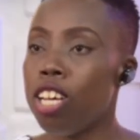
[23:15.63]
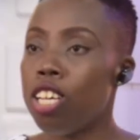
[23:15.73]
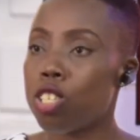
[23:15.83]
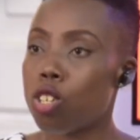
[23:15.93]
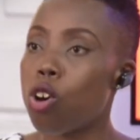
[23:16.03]

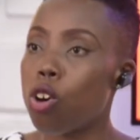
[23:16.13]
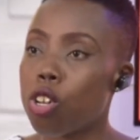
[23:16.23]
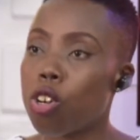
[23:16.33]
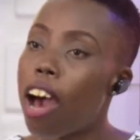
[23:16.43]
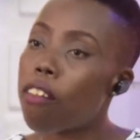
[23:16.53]
So
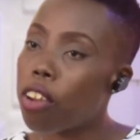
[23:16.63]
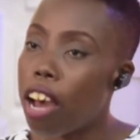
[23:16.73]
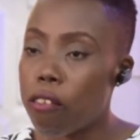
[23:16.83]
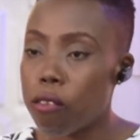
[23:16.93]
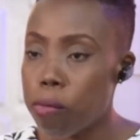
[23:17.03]
you have to
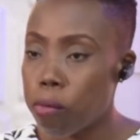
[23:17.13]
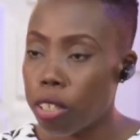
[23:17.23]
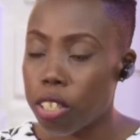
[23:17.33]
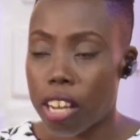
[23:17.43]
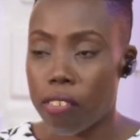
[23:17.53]
have the
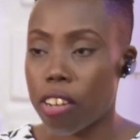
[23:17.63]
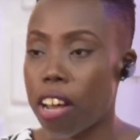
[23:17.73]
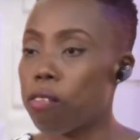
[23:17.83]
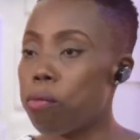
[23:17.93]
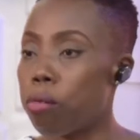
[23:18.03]
money, you have to
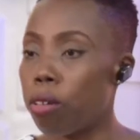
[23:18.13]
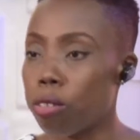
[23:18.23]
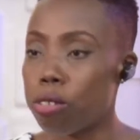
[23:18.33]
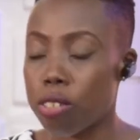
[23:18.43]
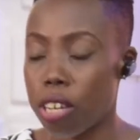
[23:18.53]
have the
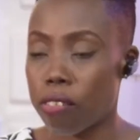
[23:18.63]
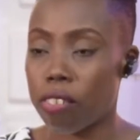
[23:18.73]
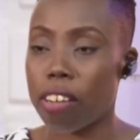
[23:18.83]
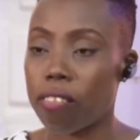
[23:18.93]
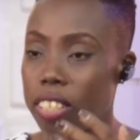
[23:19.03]
balls, you have to
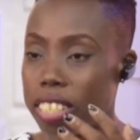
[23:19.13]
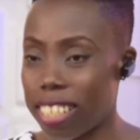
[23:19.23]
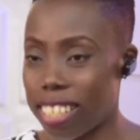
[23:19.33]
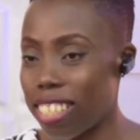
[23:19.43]
have the sense.